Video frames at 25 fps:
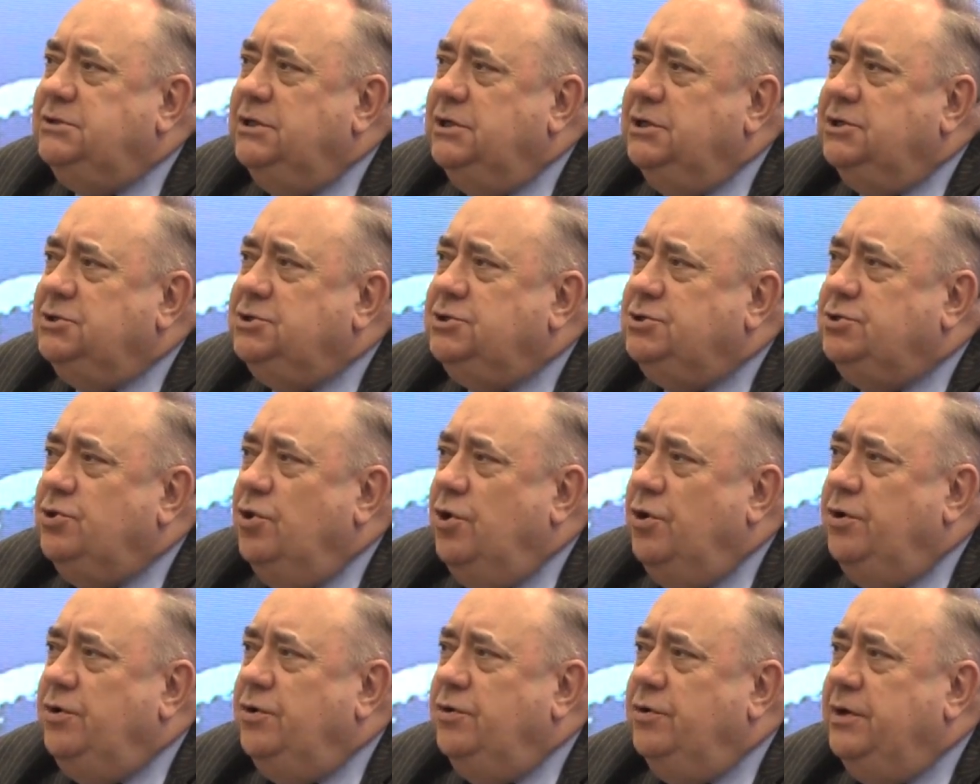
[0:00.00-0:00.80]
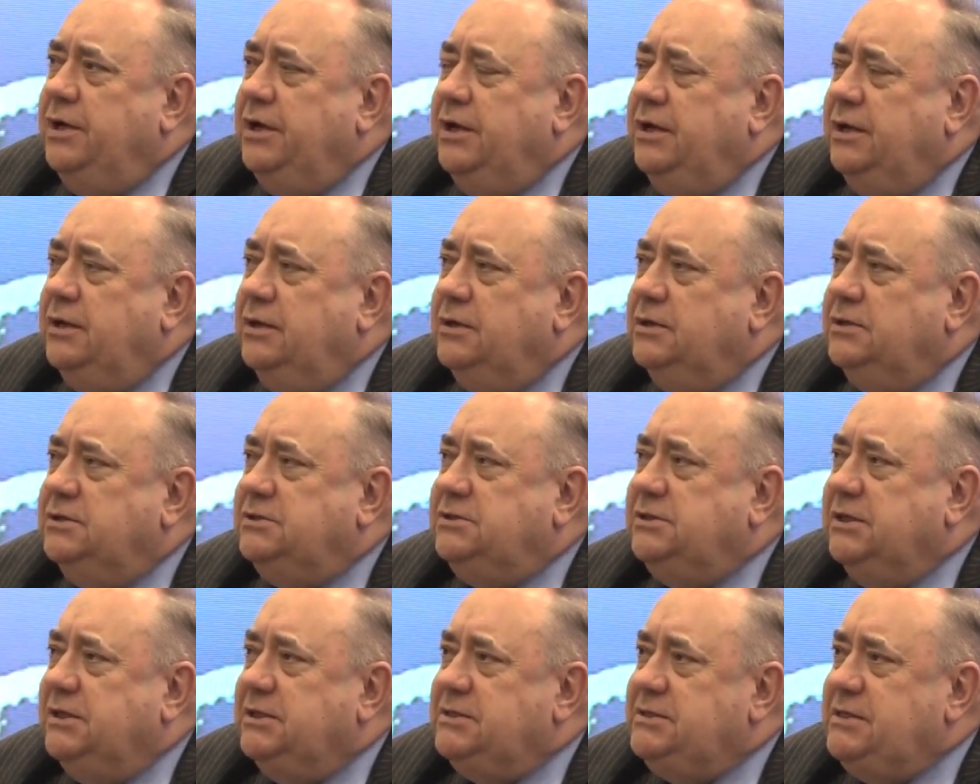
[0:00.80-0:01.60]
an extraordinary
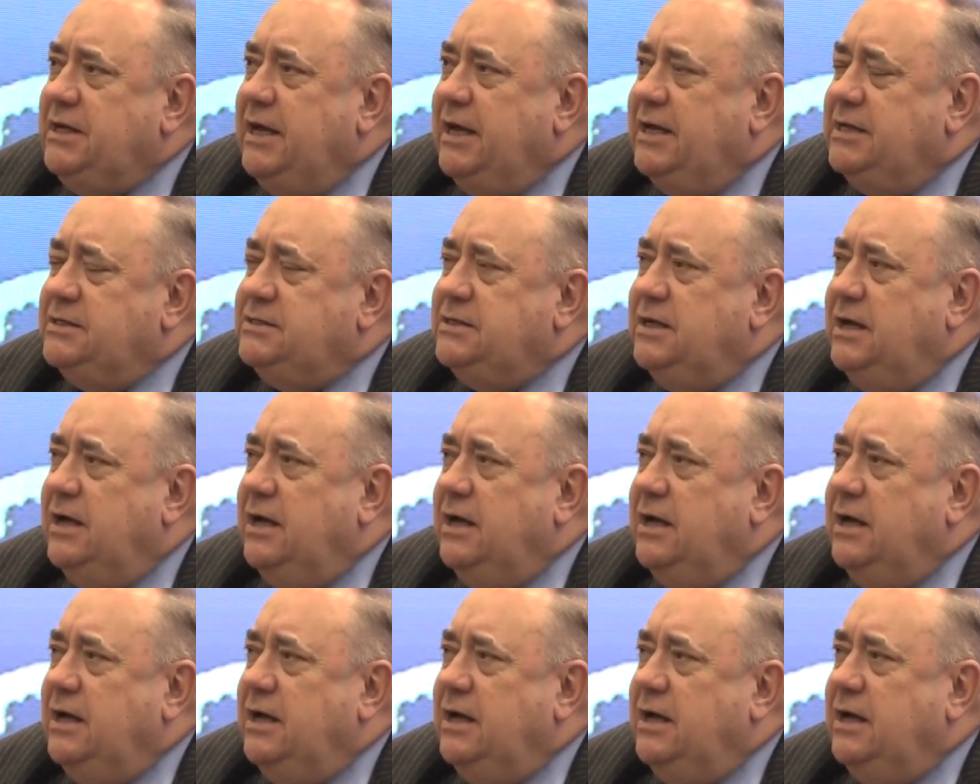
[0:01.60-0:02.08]
success.